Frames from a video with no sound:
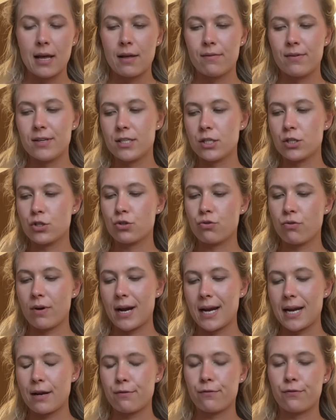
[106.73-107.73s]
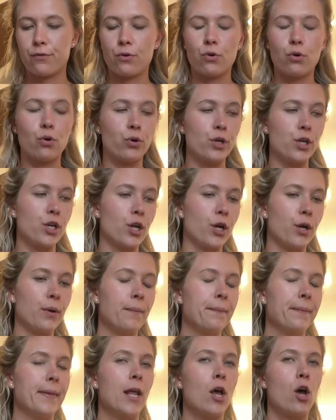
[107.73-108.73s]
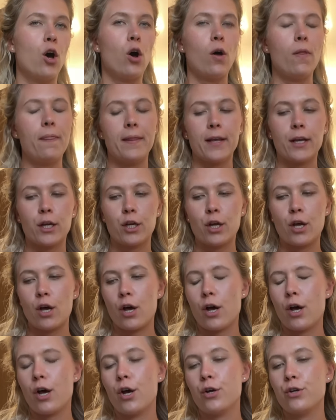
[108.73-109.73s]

This is great for, on the go.